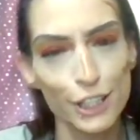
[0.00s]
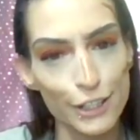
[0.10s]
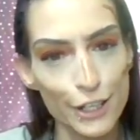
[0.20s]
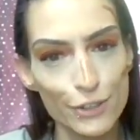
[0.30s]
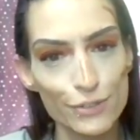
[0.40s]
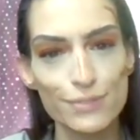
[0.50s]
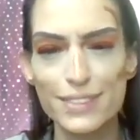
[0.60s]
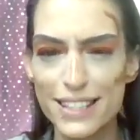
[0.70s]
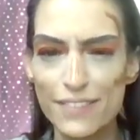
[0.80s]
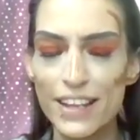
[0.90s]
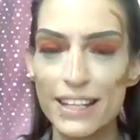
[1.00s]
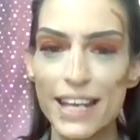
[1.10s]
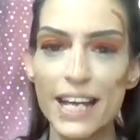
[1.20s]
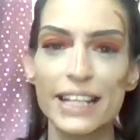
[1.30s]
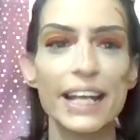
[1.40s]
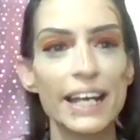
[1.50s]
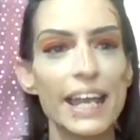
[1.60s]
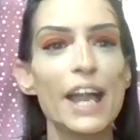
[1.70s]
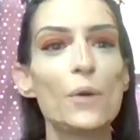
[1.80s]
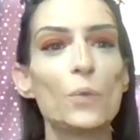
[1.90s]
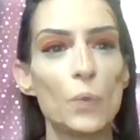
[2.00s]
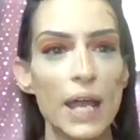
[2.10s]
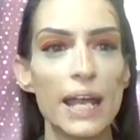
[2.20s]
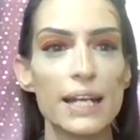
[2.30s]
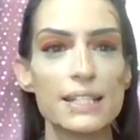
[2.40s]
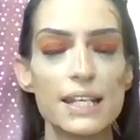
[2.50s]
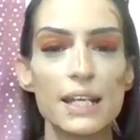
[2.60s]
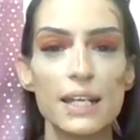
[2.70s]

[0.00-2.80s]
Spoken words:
You know, stuff like that. Like, I can't wait,